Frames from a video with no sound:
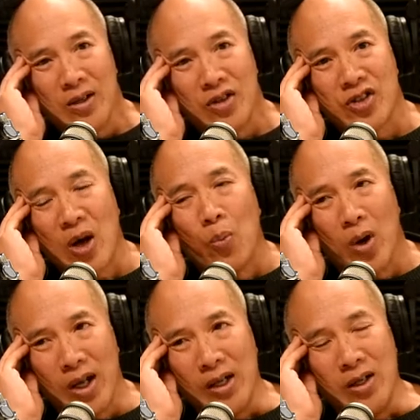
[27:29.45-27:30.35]

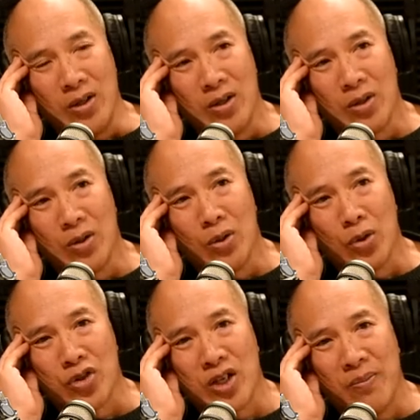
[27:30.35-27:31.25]
someone
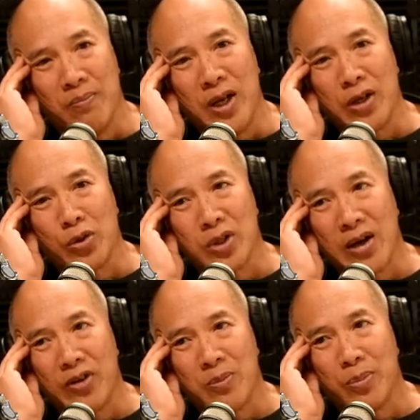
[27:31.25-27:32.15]
or some medical
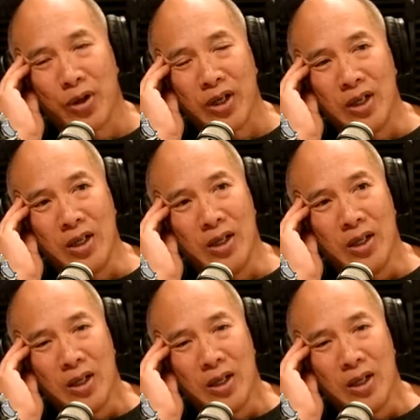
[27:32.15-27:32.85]
governing body,